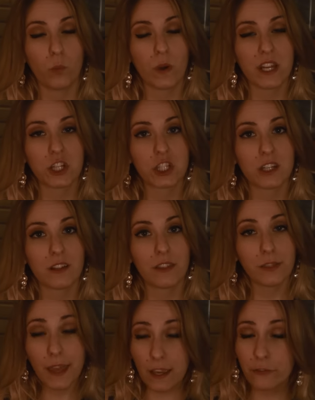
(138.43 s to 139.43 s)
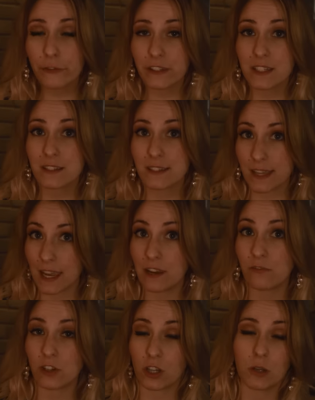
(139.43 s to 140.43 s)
which thankfully saved a